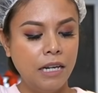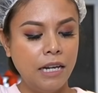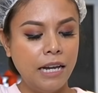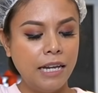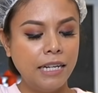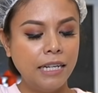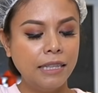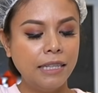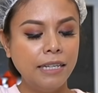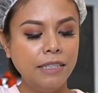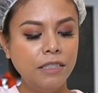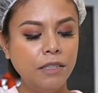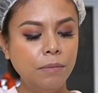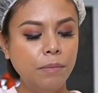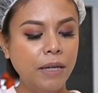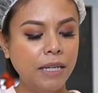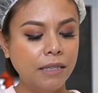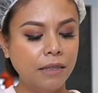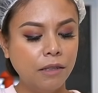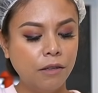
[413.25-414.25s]
and I like to
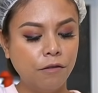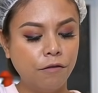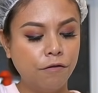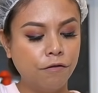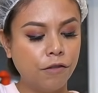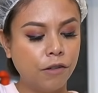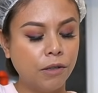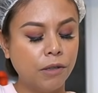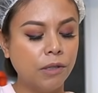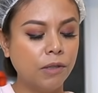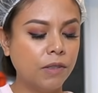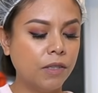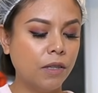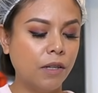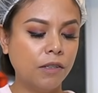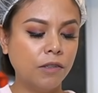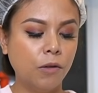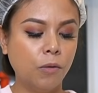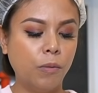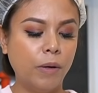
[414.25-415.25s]
make little furrows
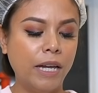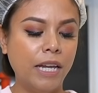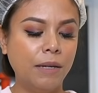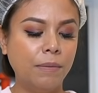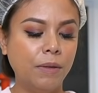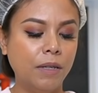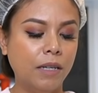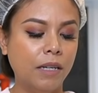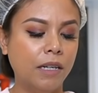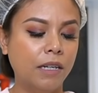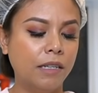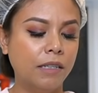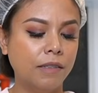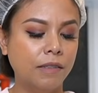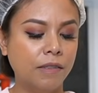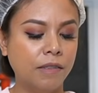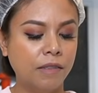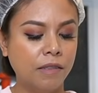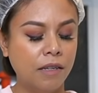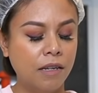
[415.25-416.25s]
along the way
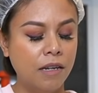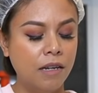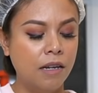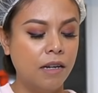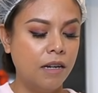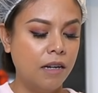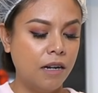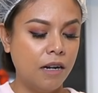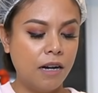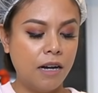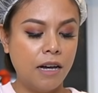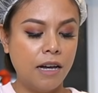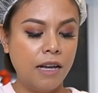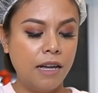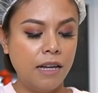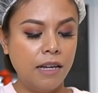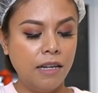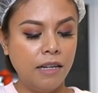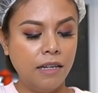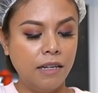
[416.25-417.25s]
because
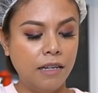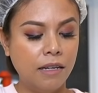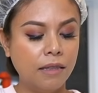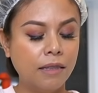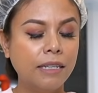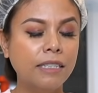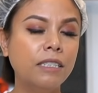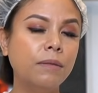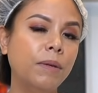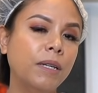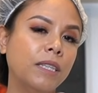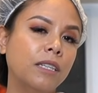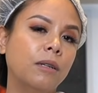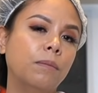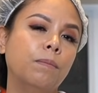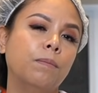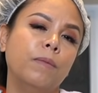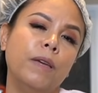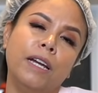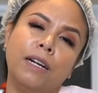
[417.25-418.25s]
I like to make
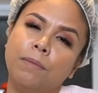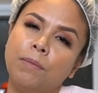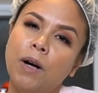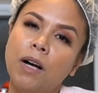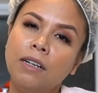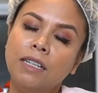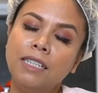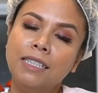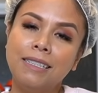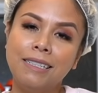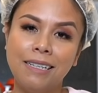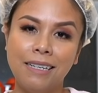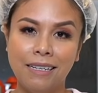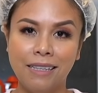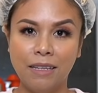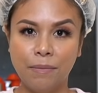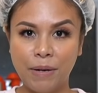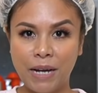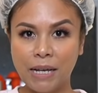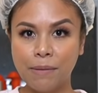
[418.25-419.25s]
little air pockets
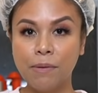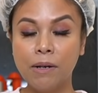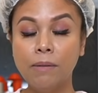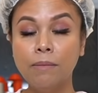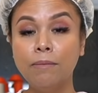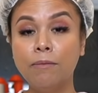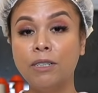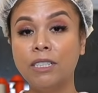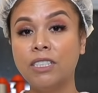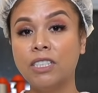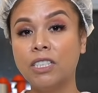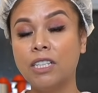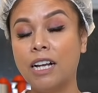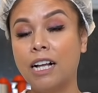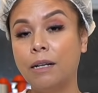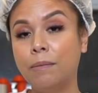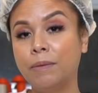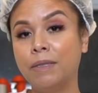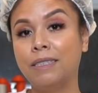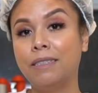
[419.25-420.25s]
in the bath bomb, which
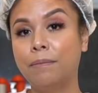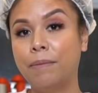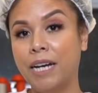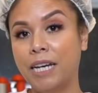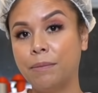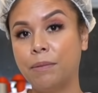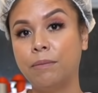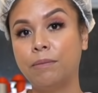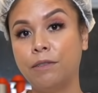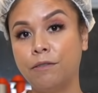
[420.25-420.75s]
helps the bath bomb